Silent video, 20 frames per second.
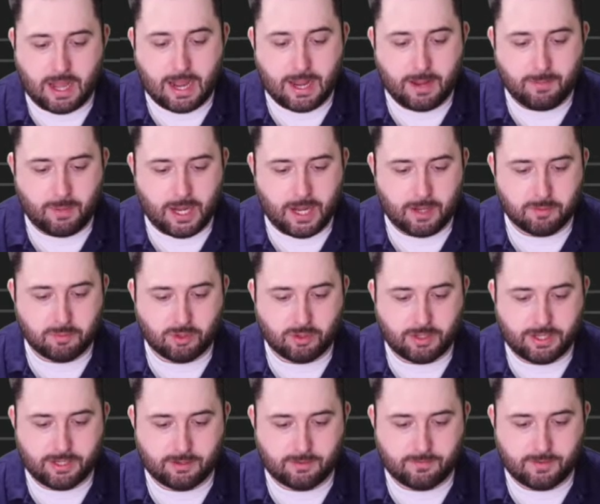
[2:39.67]

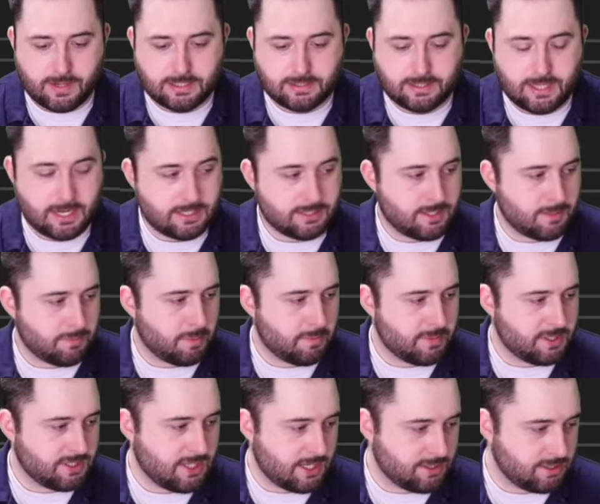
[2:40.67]
iBuyable interface and its
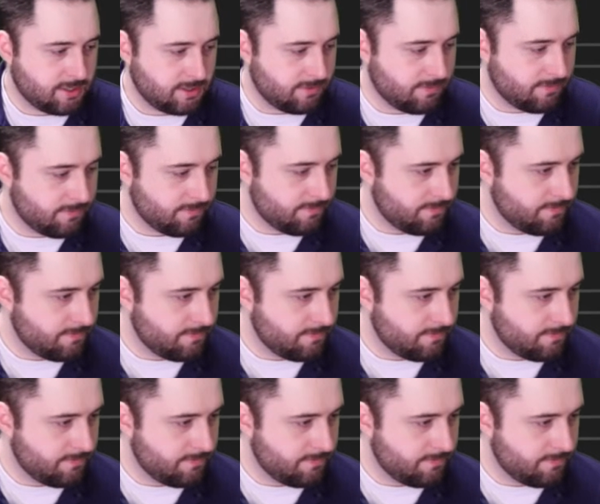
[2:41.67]
implementation.